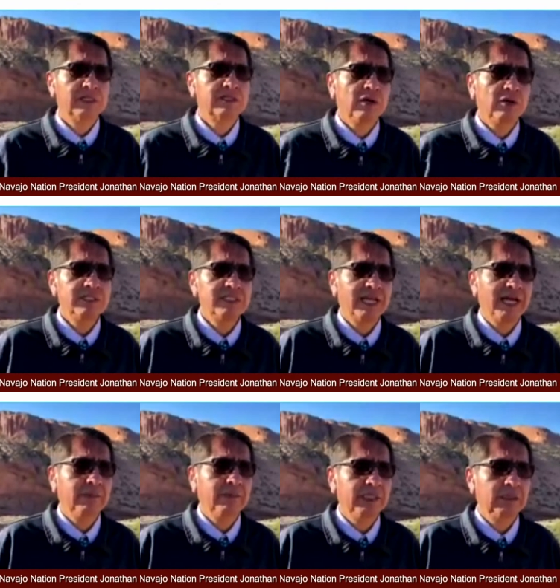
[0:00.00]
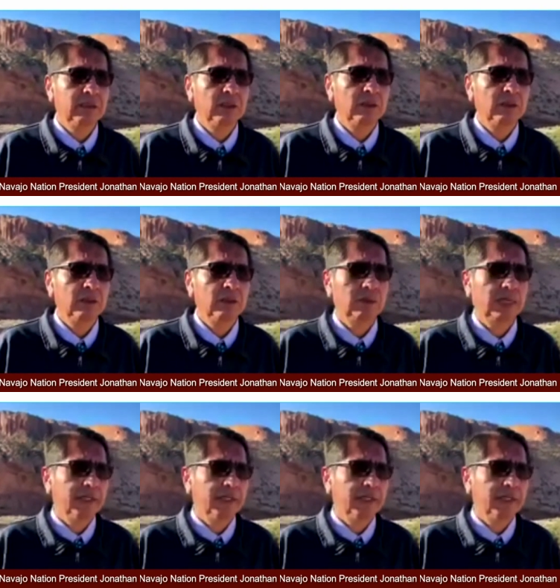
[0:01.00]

There's always got to be a goal.